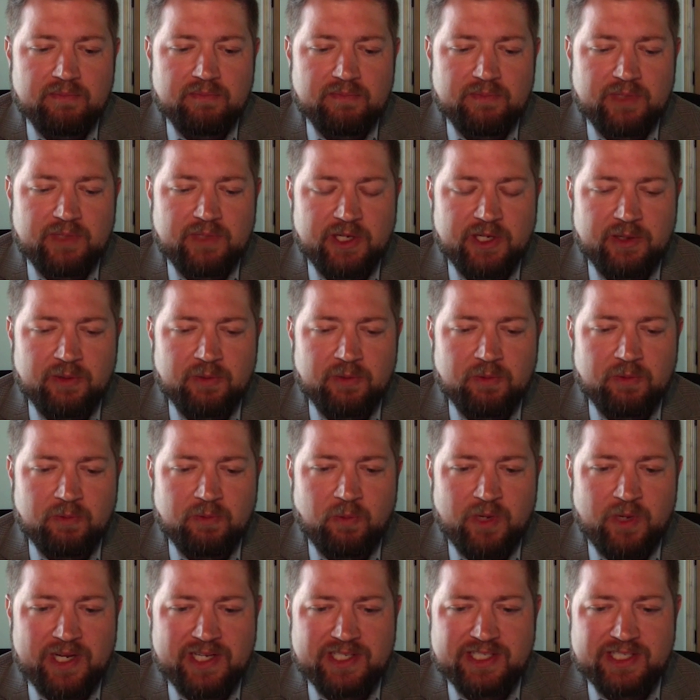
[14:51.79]

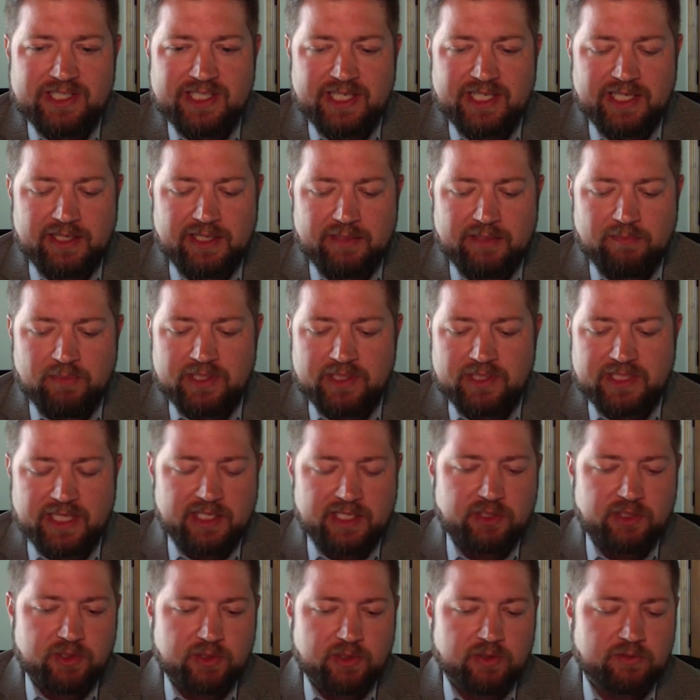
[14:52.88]
we see
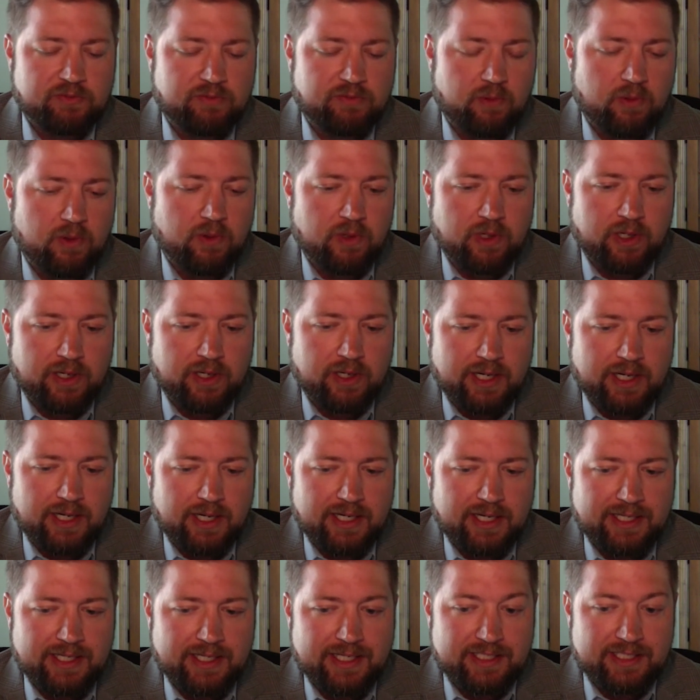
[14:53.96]
potential for
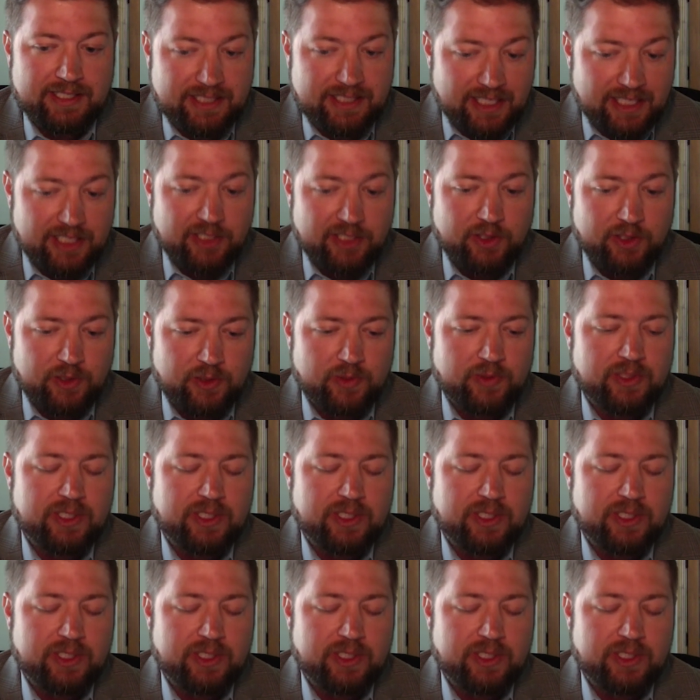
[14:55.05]
continued